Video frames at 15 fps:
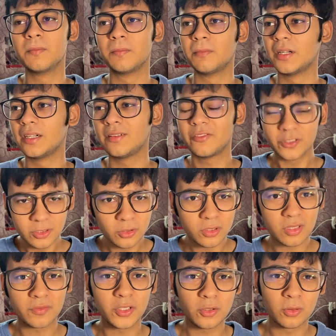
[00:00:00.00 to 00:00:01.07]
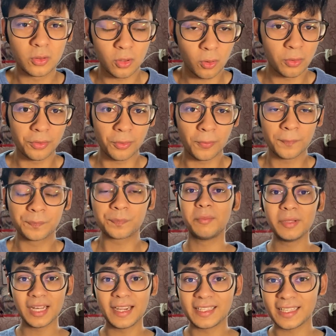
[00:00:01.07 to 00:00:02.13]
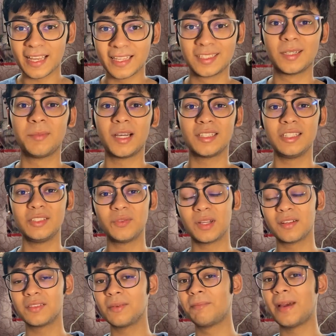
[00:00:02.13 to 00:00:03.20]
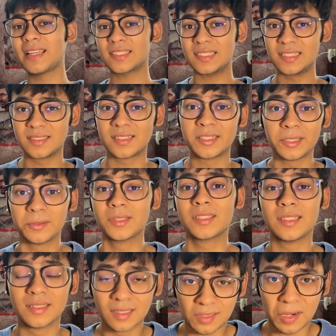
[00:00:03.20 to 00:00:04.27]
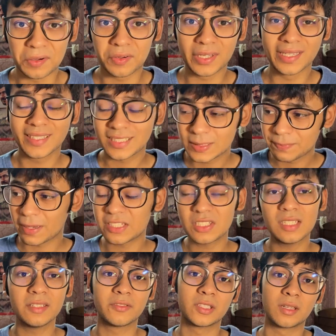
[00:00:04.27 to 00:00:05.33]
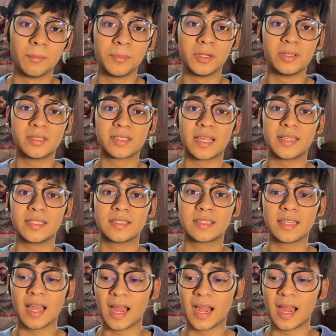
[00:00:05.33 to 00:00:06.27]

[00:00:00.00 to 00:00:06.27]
But for those of you who don't know, IIIT Hyderabad is one of the best institutes in the country, especially for computer science.